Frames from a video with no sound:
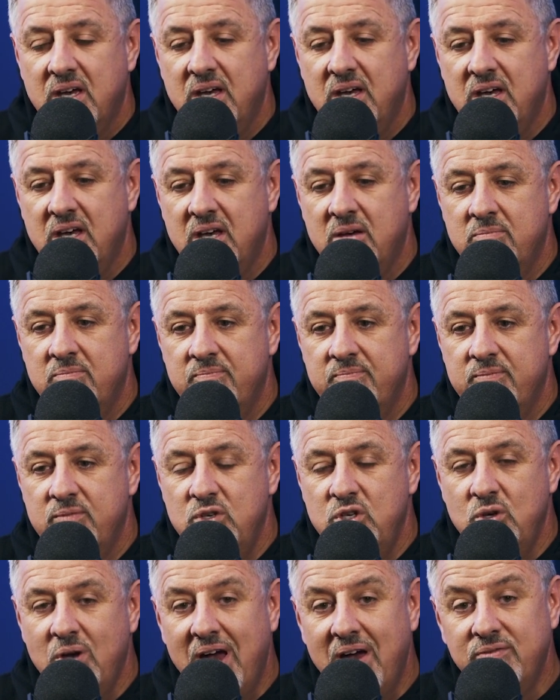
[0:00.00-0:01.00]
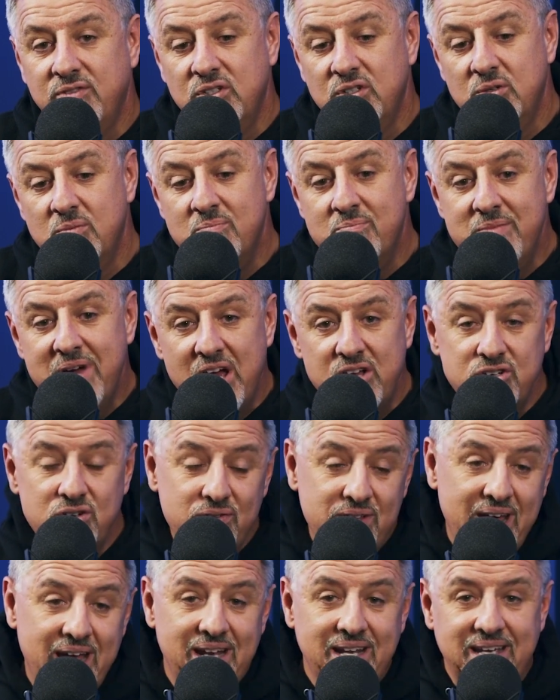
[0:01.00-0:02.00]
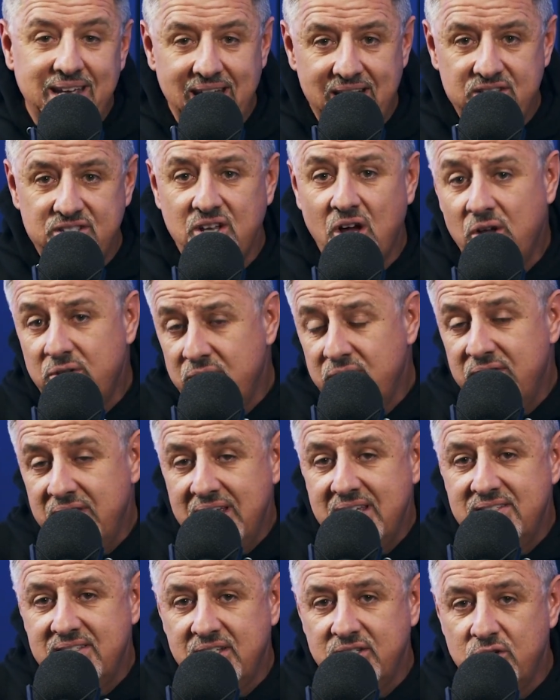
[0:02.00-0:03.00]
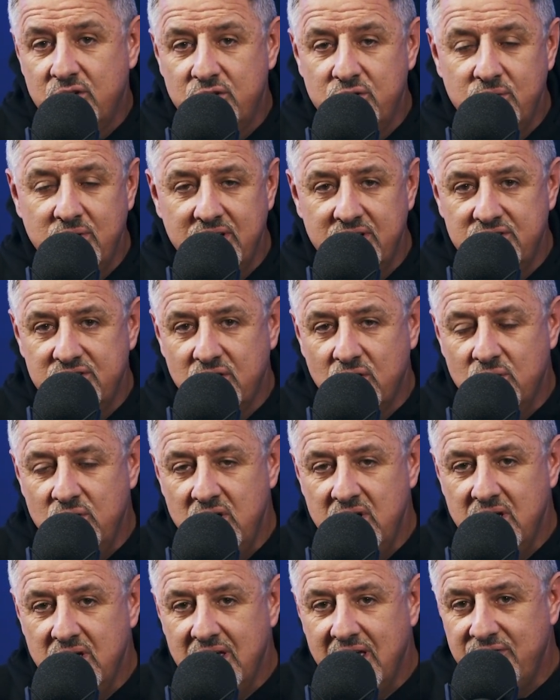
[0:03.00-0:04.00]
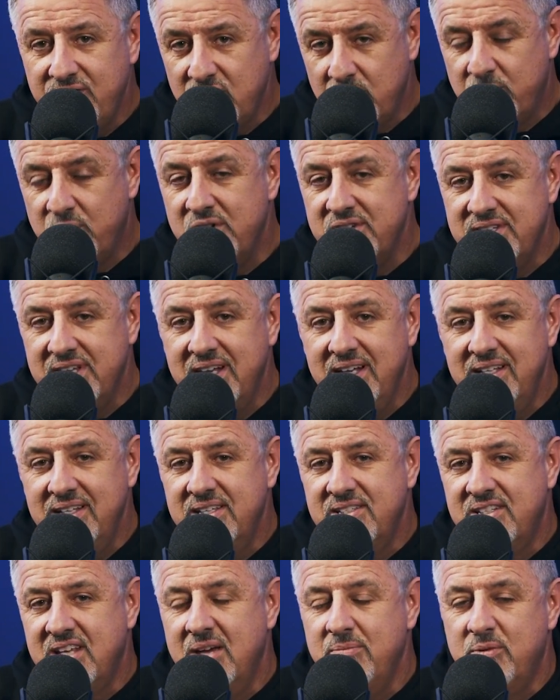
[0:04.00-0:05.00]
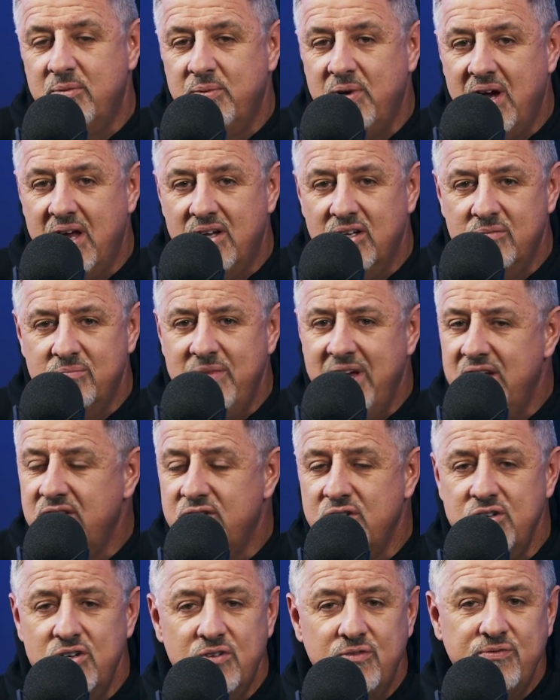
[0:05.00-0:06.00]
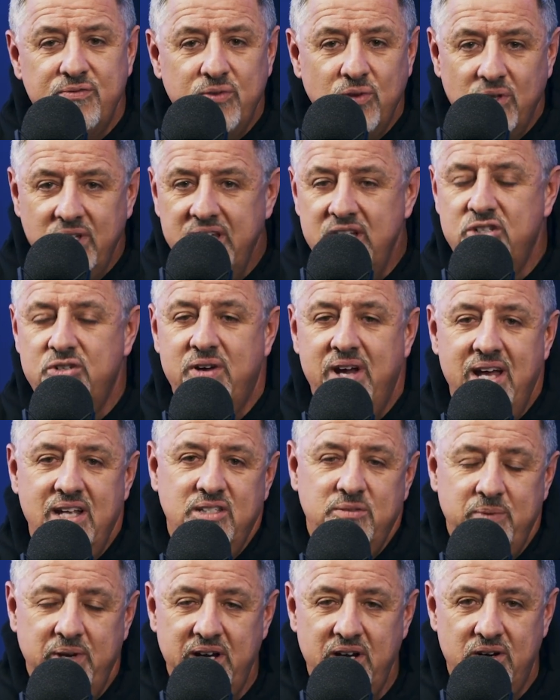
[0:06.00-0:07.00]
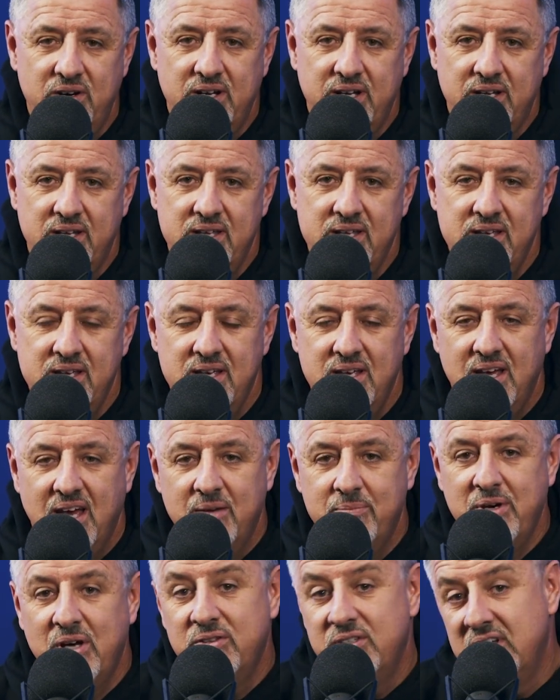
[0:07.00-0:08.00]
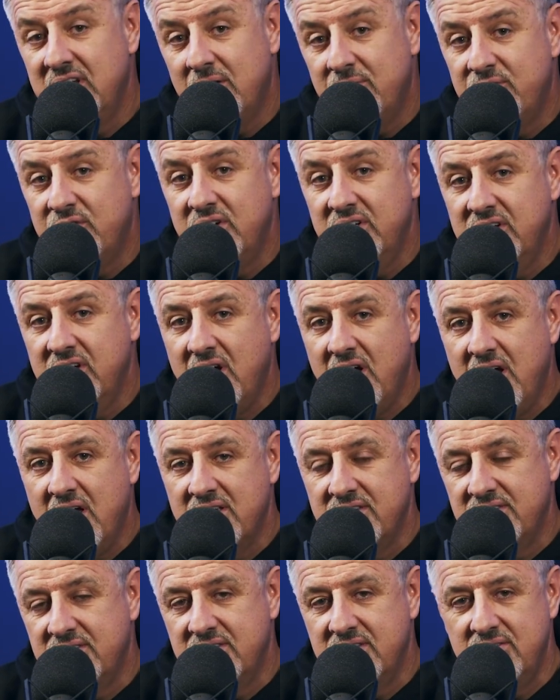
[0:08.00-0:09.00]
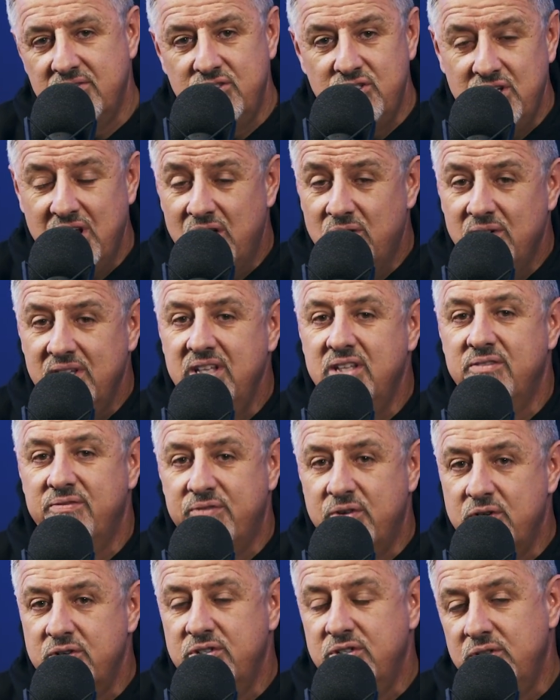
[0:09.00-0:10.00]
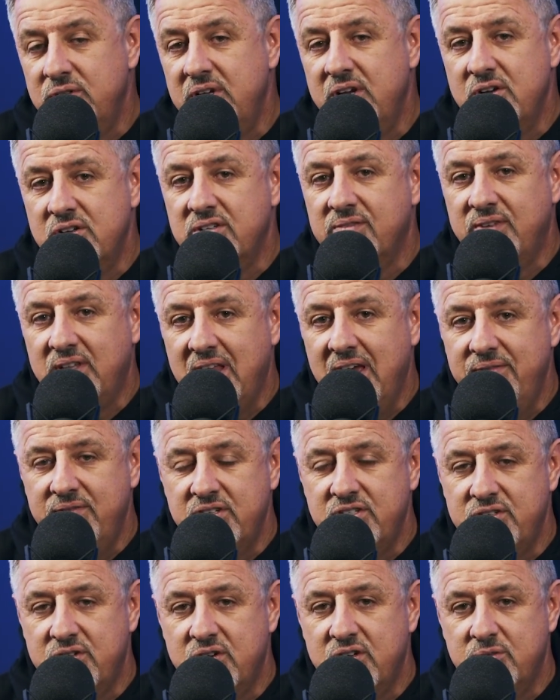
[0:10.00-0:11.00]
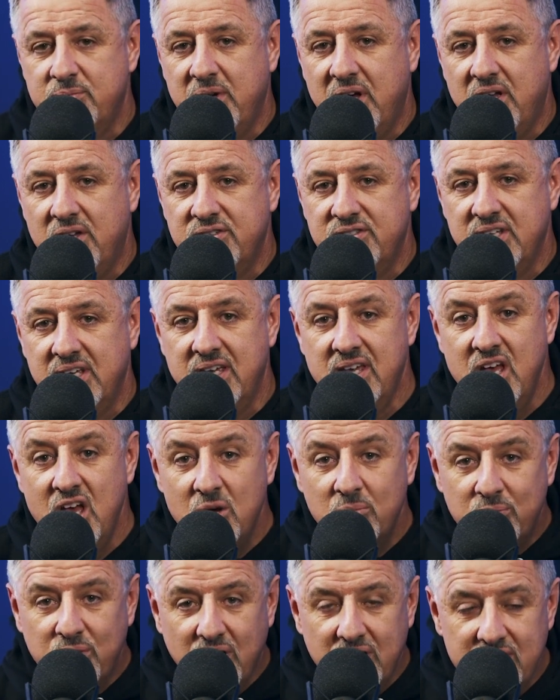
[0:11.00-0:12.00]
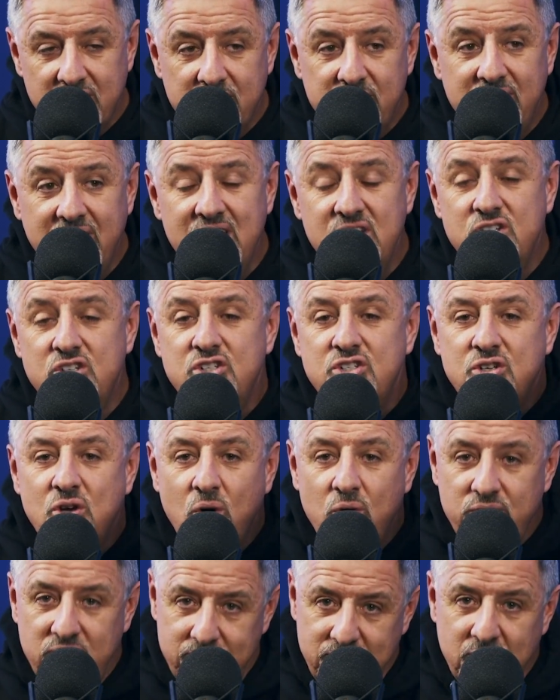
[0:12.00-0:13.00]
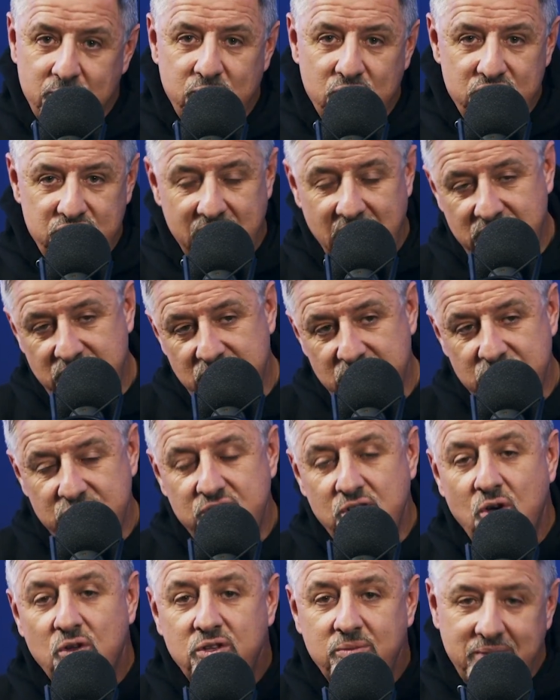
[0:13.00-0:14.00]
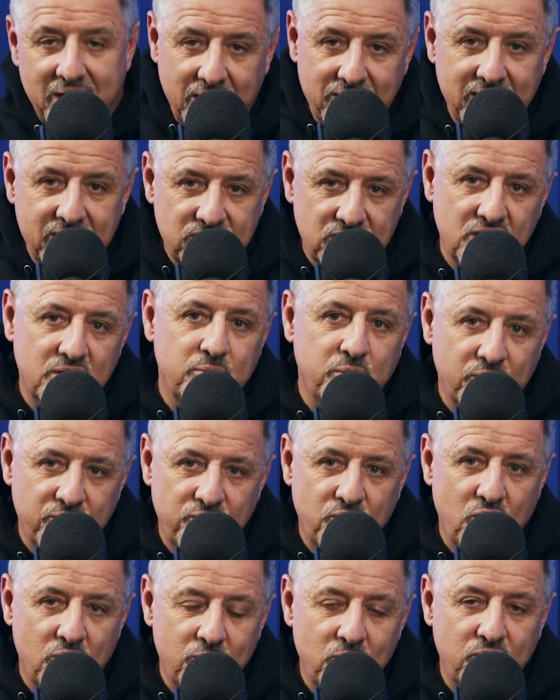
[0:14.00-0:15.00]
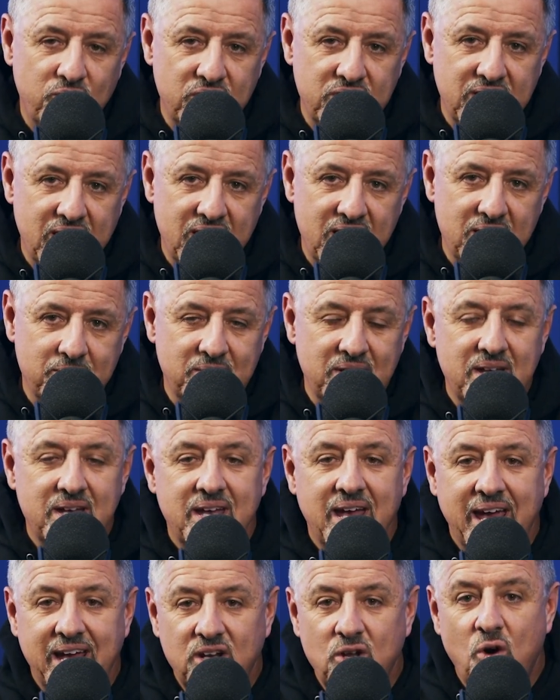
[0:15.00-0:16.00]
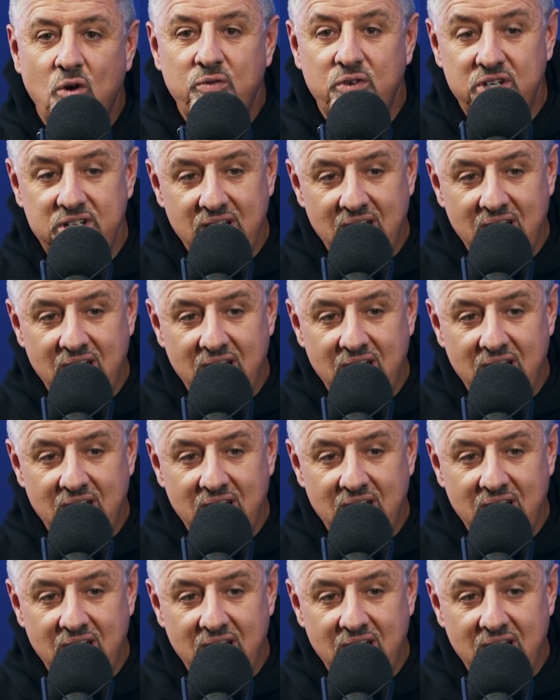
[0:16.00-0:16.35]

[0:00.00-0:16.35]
you have to measure that against other things that they're doing. So if you're presenting this type of product, make sure you're fully transparent about the upfront costs, generally in the first 2 years of a life insurance policy, but then show them the projections, show them how that's going to perform over time. And over